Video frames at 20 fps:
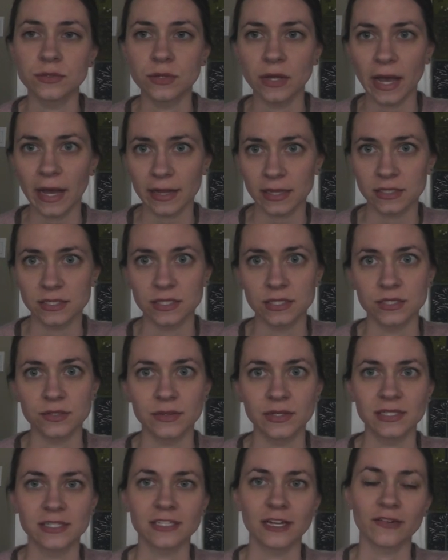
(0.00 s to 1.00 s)
Alice is
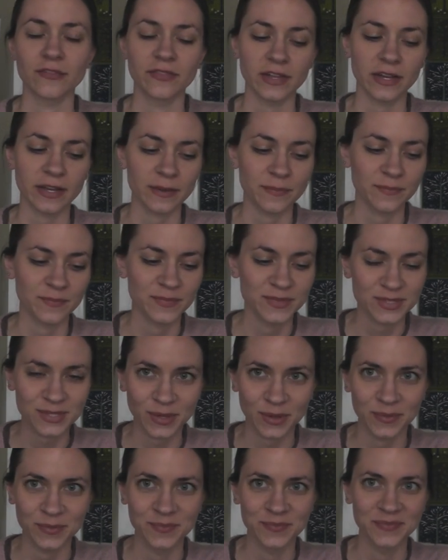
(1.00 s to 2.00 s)
doing self-feeding.
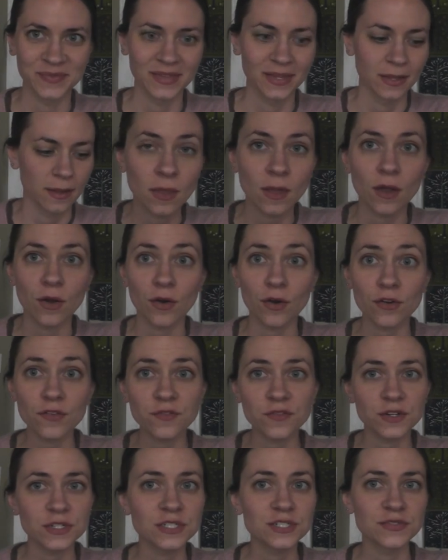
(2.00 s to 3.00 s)
So
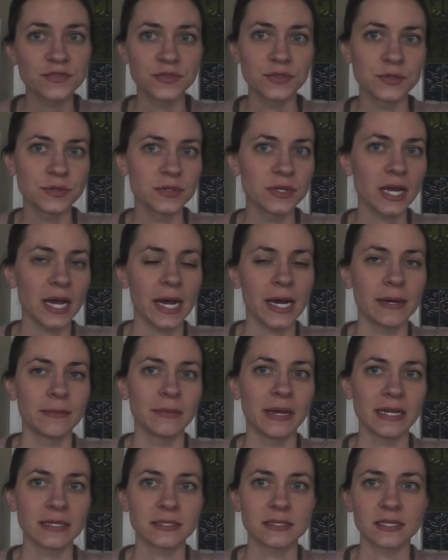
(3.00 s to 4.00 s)
her first food
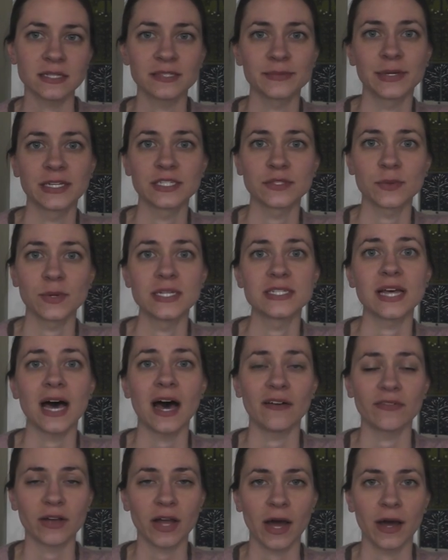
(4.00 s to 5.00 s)
at 6 months was
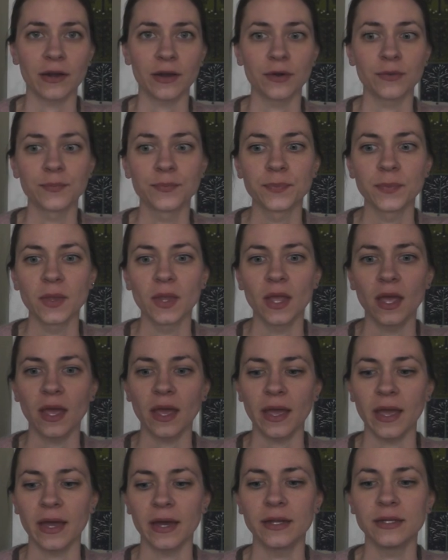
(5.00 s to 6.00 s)
avocado.
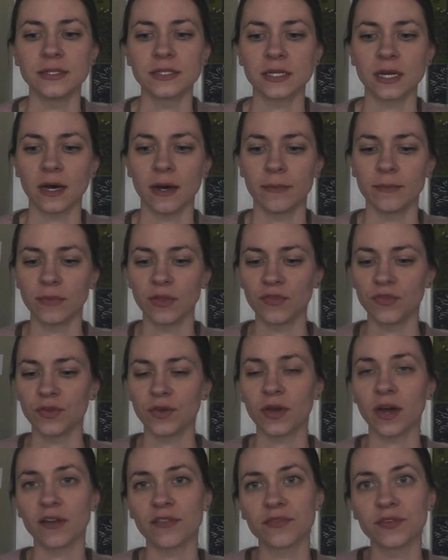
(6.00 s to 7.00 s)
And if you
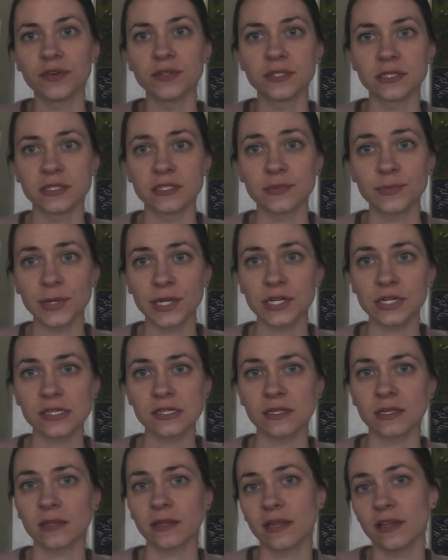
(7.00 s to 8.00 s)
cut foods in
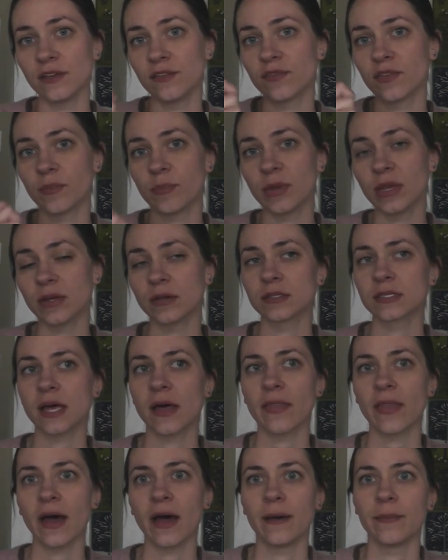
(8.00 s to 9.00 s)
spears and leave the peels
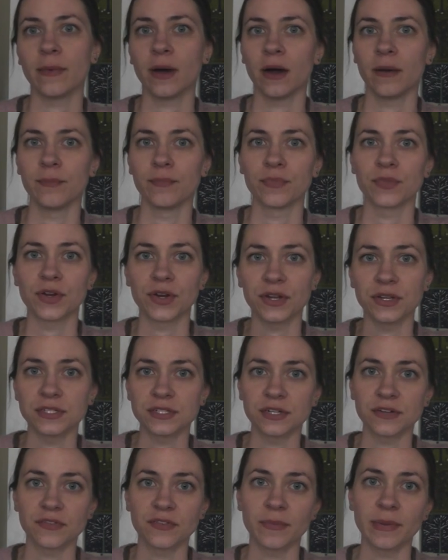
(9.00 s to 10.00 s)
on them, they're
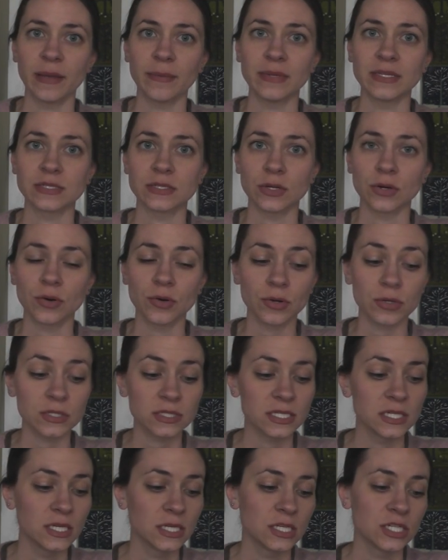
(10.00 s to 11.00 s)
easier for babies to
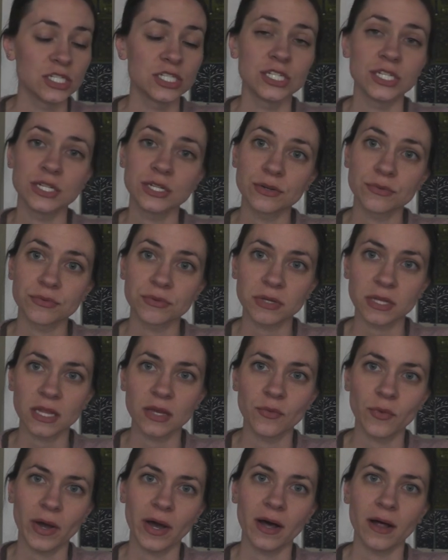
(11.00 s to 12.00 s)
hold. She did
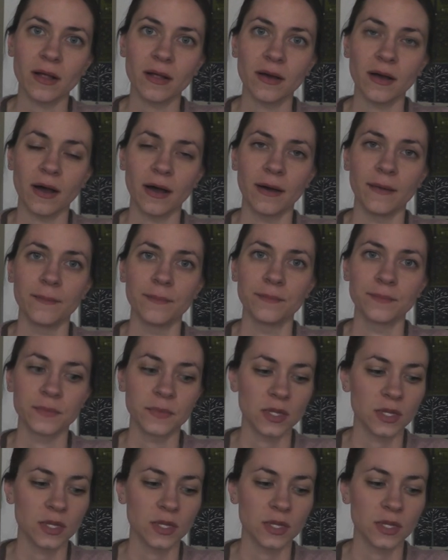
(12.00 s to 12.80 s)
really well,